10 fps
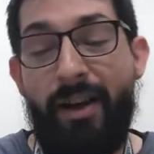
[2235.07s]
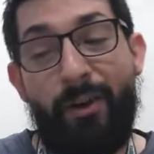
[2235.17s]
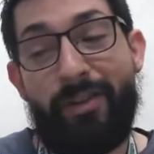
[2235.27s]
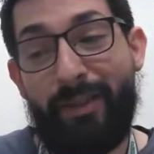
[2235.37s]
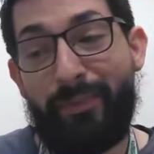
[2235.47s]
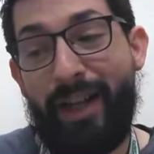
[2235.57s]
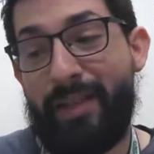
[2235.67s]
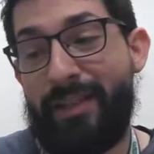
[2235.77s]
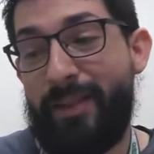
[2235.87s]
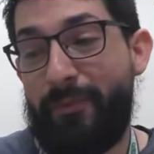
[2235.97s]
Or sometimes
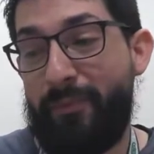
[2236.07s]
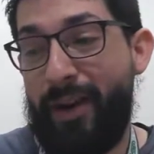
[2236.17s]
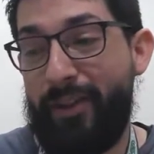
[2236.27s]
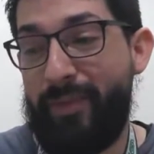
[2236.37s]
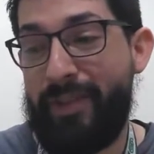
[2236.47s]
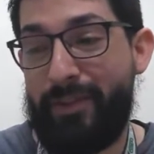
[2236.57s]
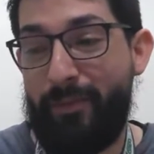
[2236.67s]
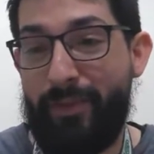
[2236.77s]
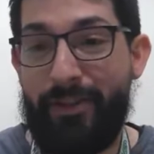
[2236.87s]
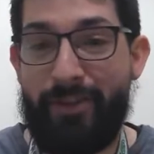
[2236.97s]
that stuff would bother me so
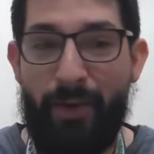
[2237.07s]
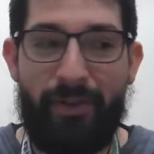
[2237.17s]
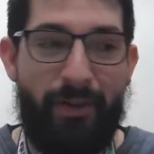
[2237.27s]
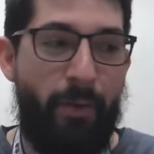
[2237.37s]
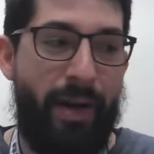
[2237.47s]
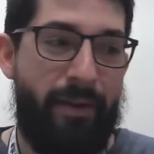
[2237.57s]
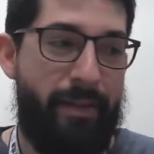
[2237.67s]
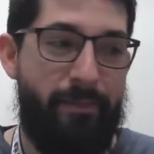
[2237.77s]
much, I would go at,